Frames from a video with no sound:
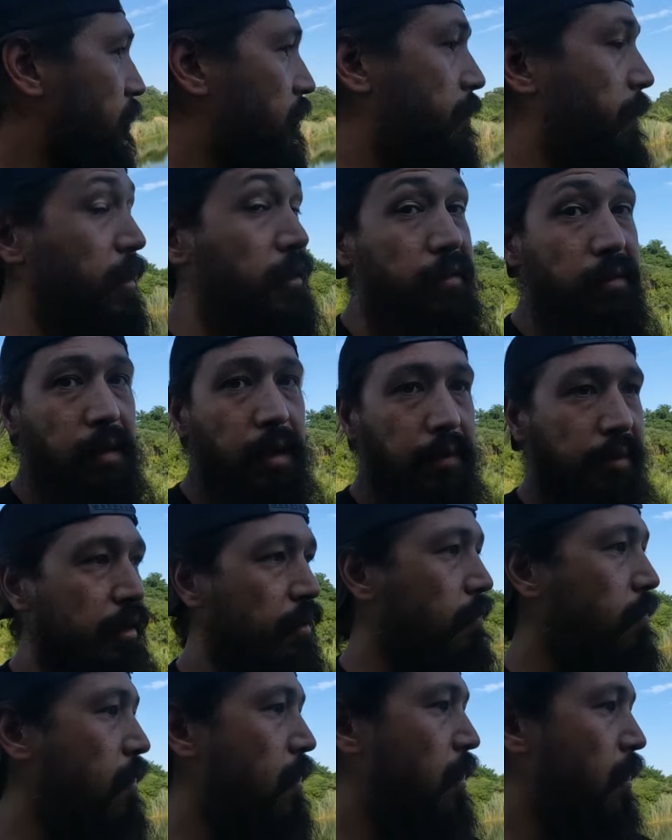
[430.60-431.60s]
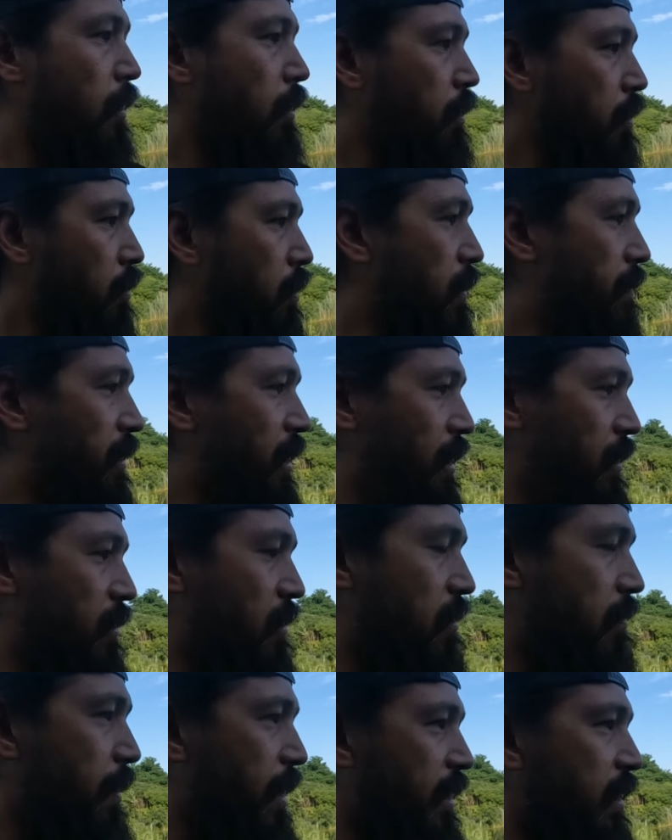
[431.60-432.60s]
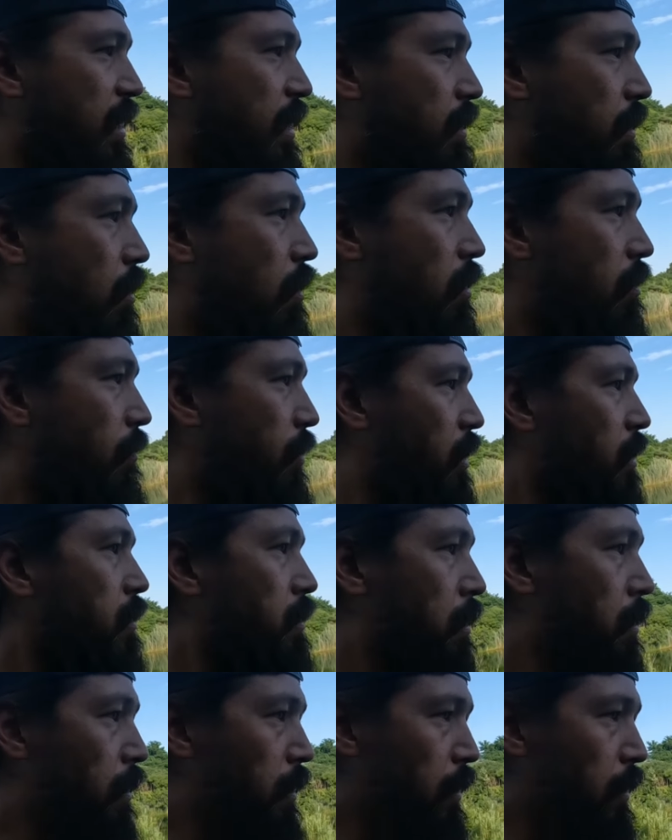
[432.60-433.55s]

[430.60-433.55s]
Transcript: especially, I mean, we haven't had this spot that long, but